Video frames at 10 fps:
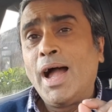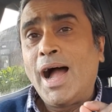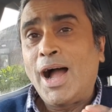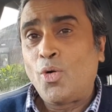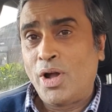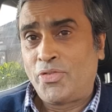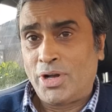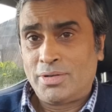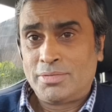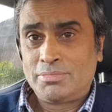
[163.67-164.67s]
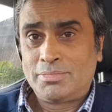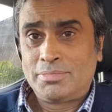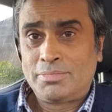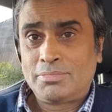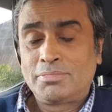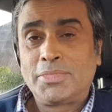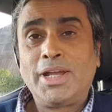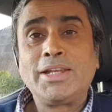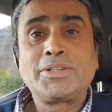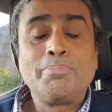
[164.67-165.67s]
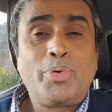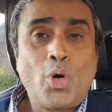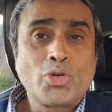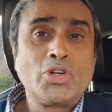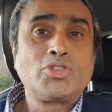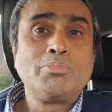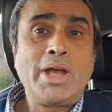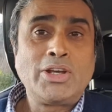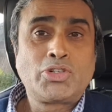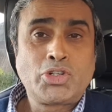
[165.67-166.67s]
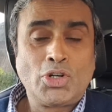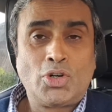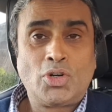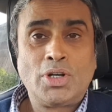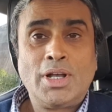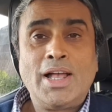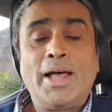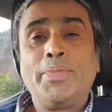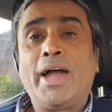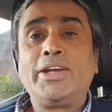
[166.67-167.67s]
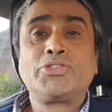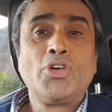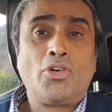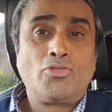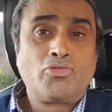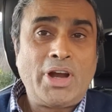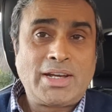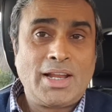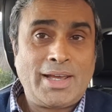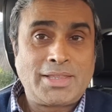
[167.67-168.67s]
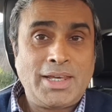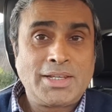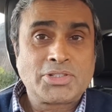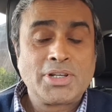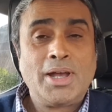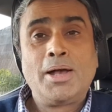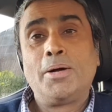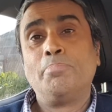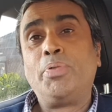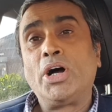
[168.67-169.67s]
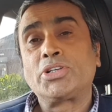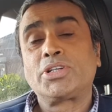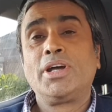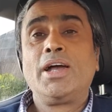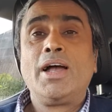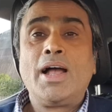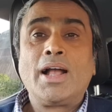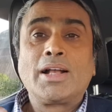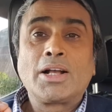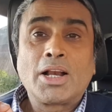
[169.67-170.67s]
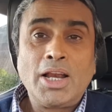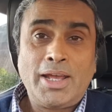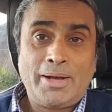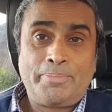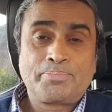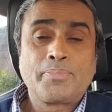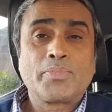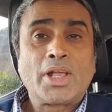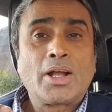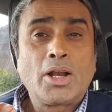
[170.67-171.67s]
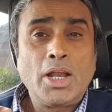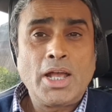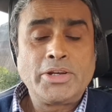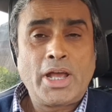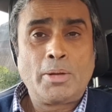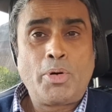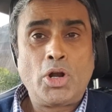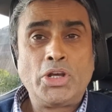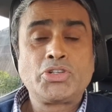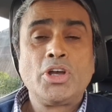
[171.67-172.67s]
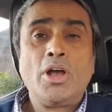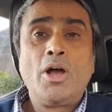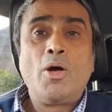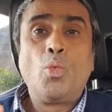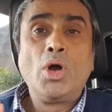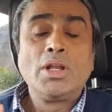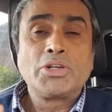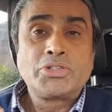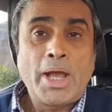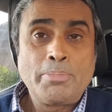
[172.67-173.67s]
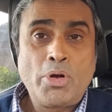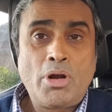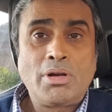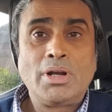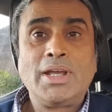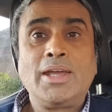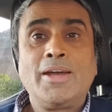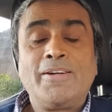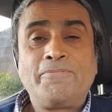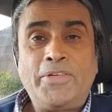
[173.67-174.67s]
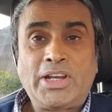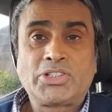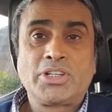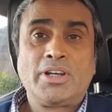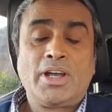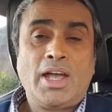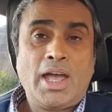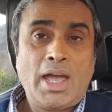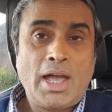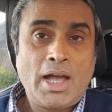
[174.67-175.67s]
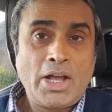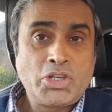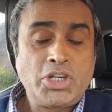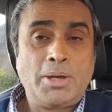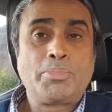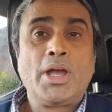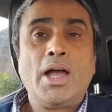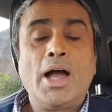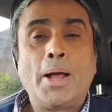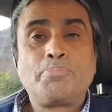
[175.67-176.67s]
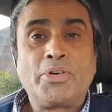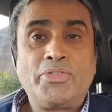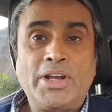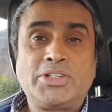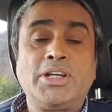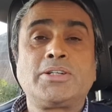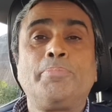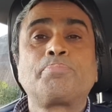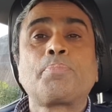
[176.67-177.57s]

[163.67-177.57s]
However, it's important to make sure that it's not red like this, but clear. Clear nail polish will temporarily fix a chip and prevent it